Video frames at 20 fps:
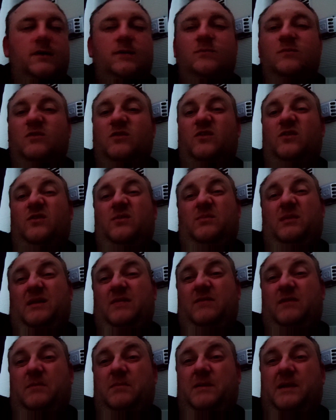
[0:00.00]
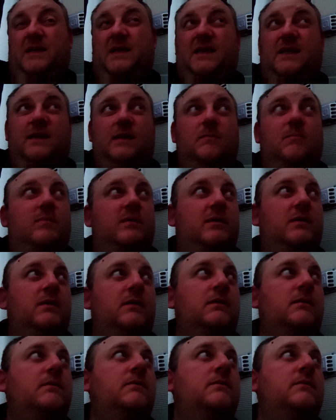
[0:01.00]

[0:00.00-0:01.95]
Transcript: which is a bit of a pain, but